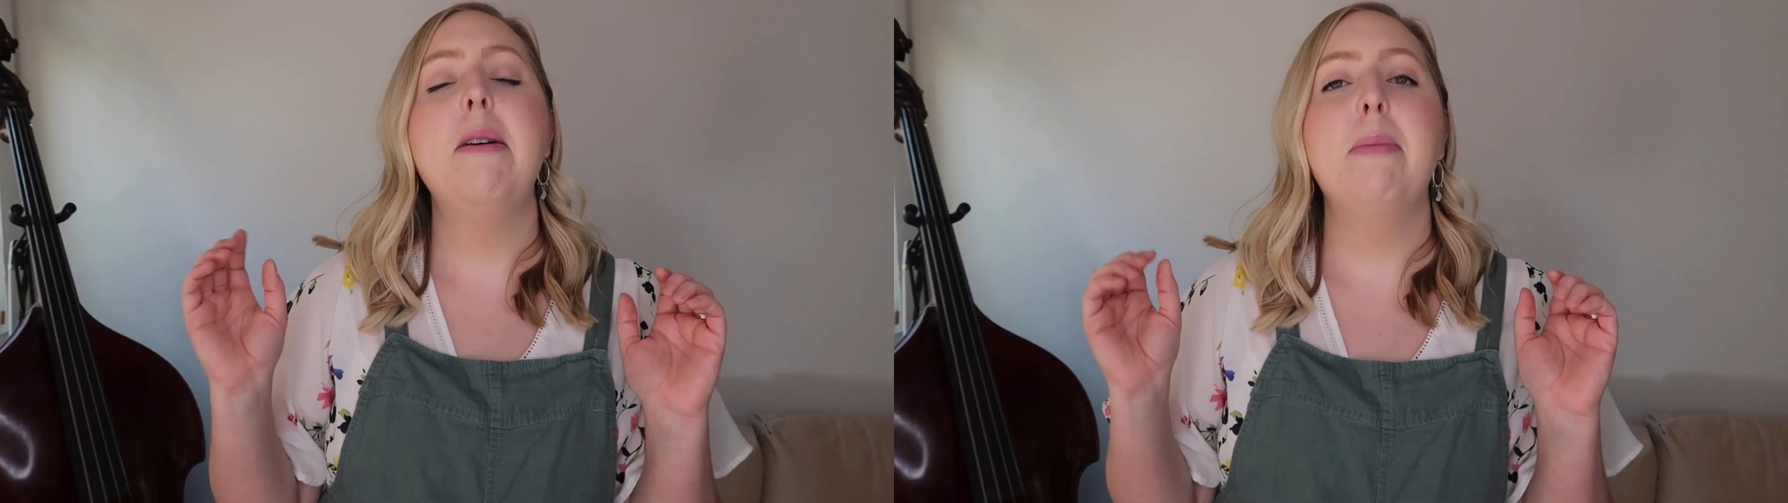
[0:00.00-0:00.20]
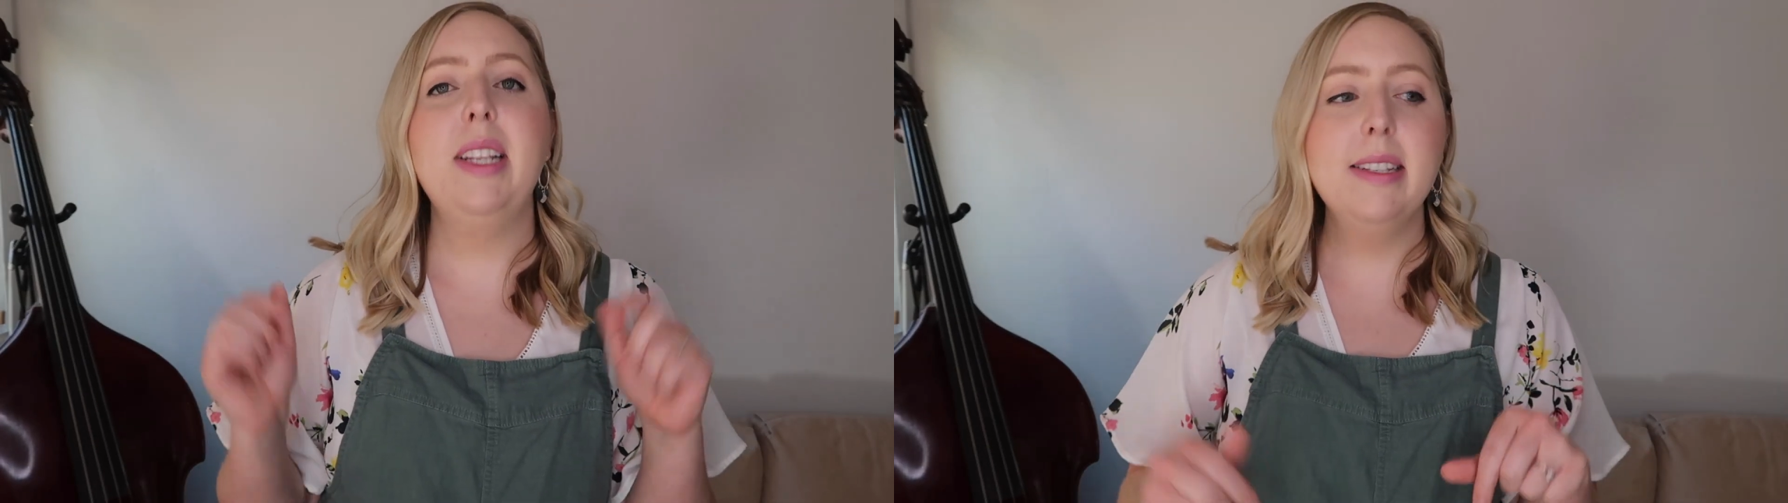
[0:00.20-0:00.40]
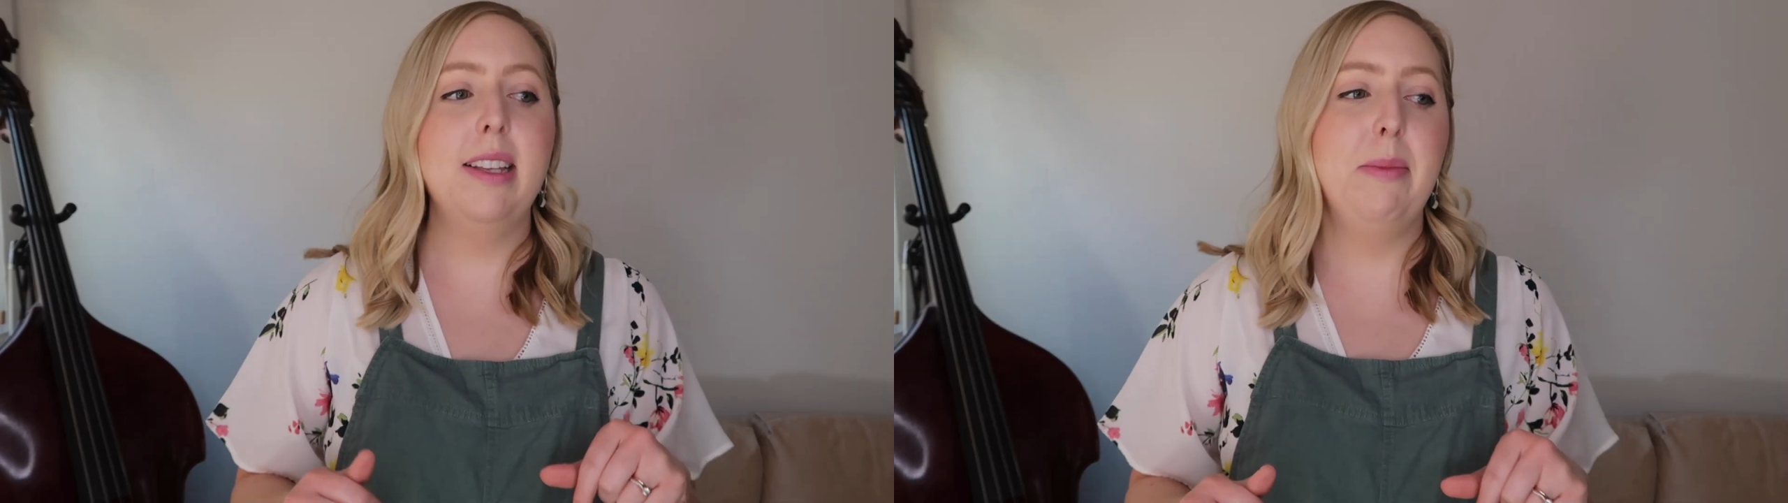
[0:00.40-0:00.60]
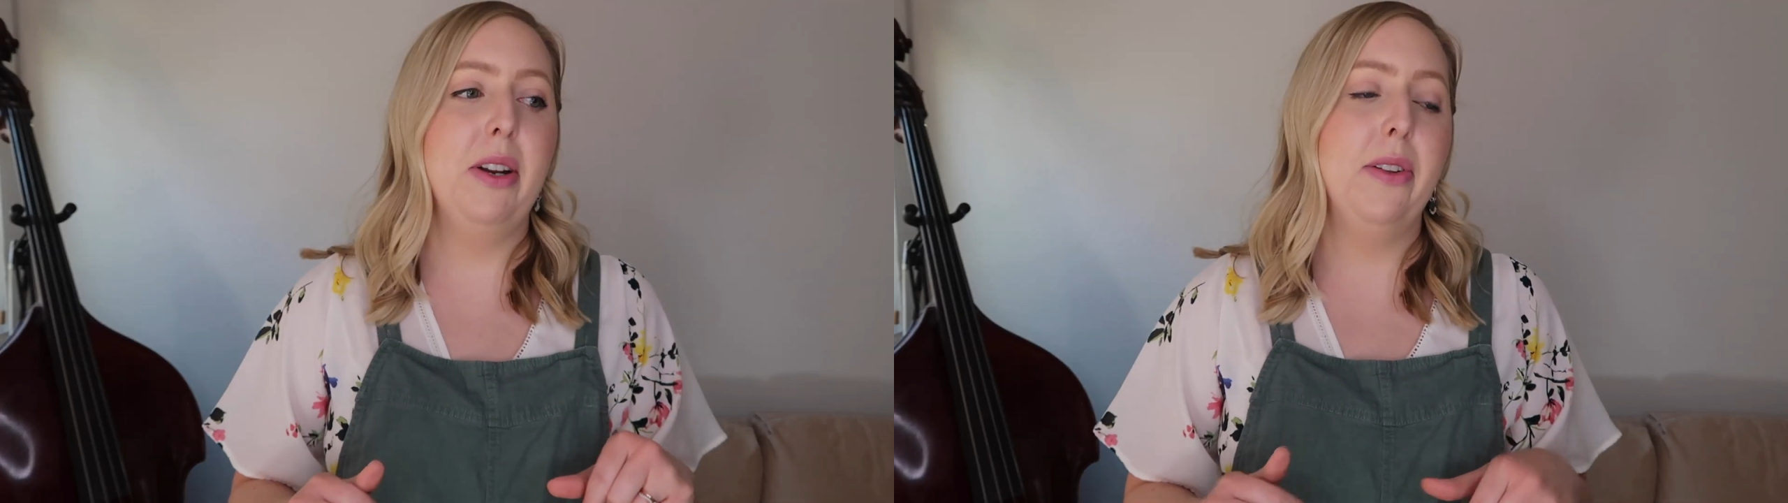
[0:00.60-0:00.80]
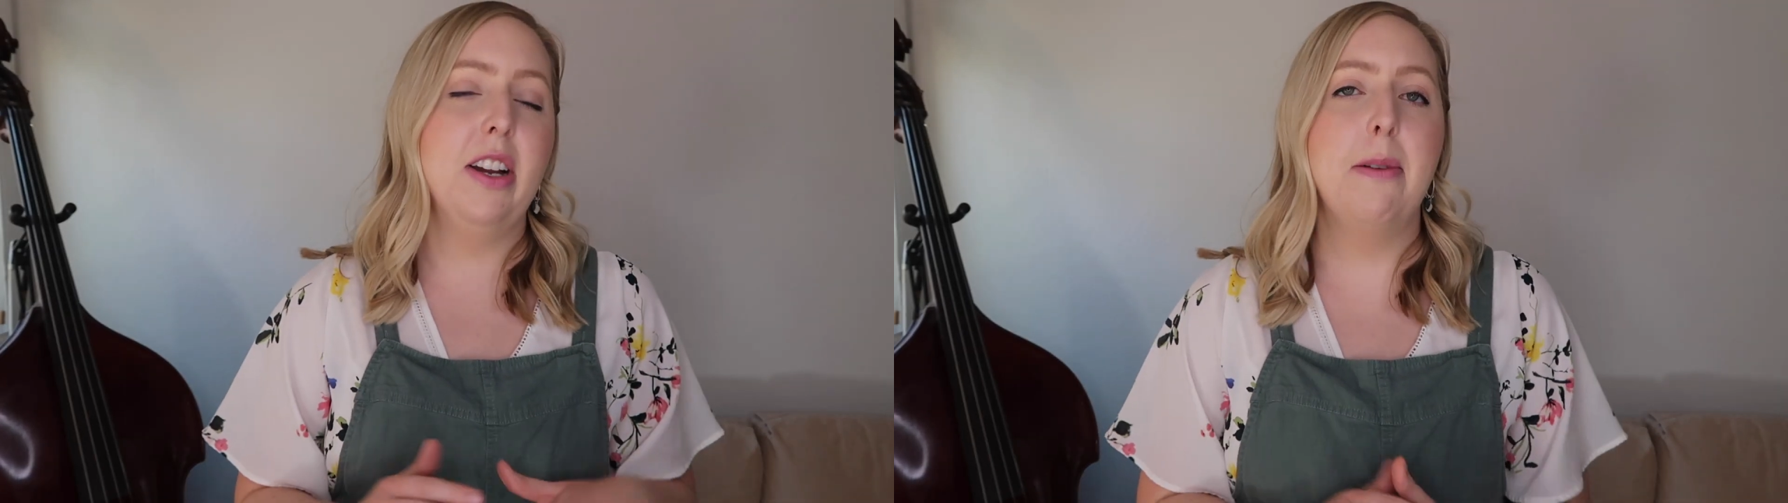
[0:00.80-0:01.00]
please let me
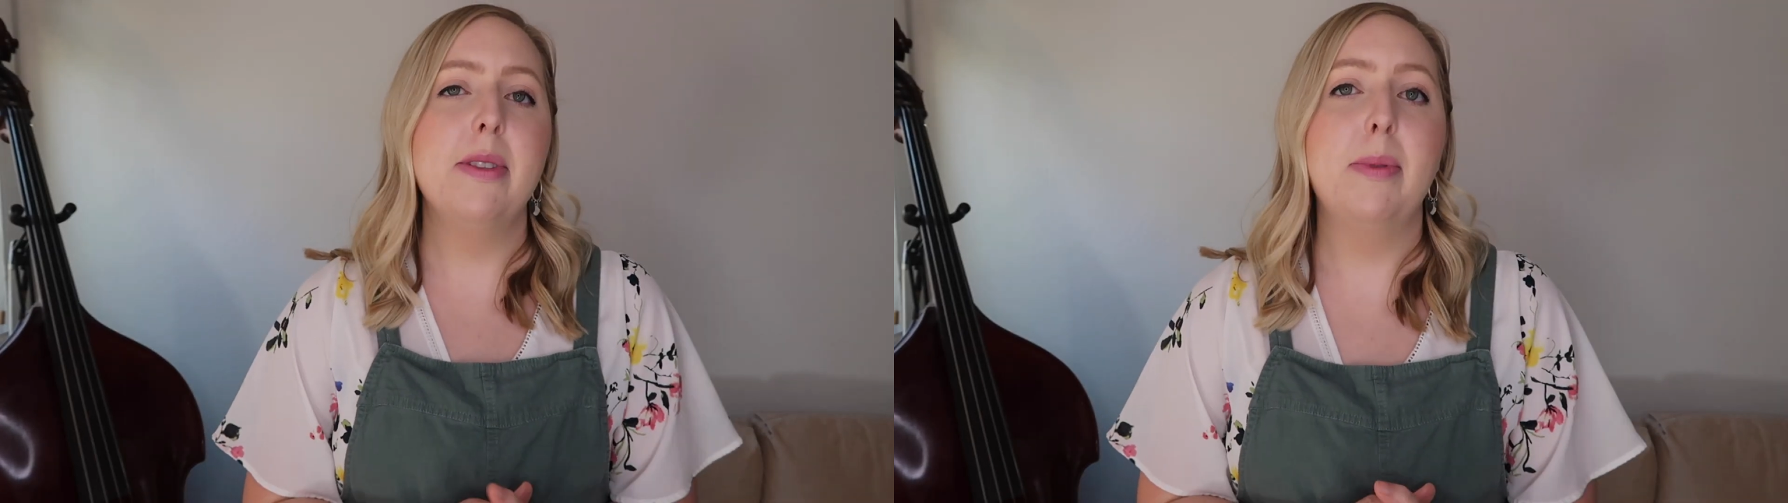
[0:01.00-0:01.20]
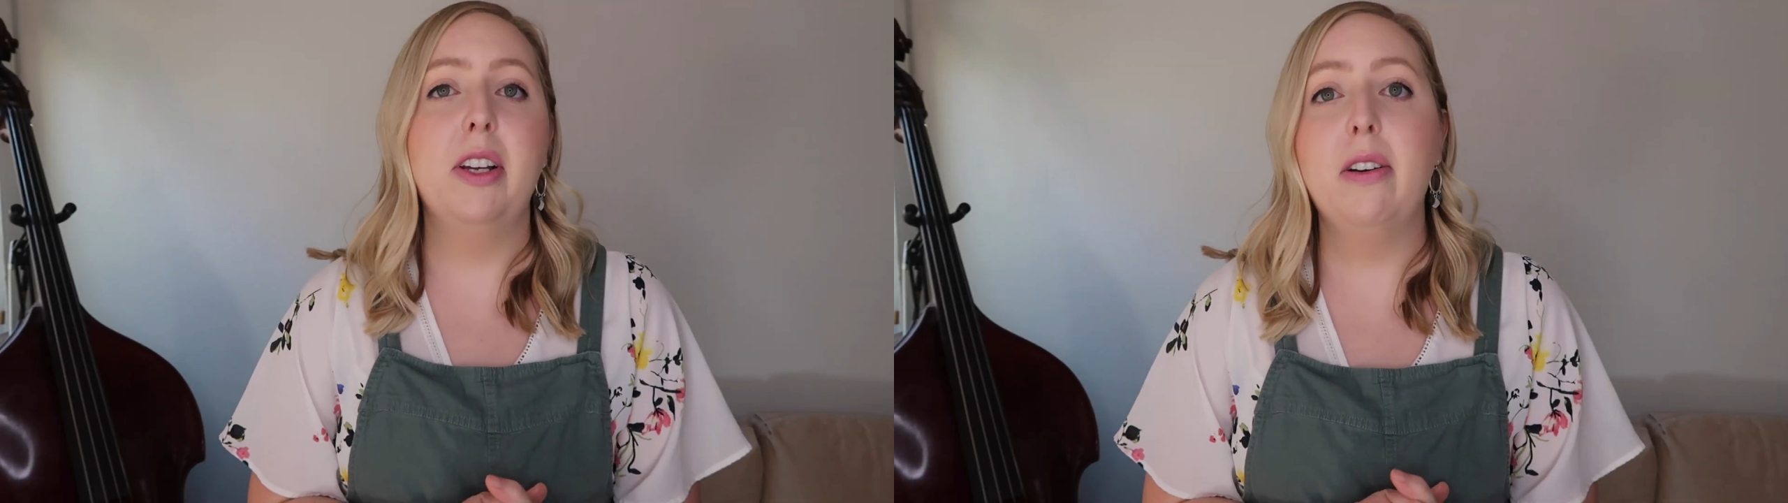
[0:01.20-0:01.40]
know in the comments below.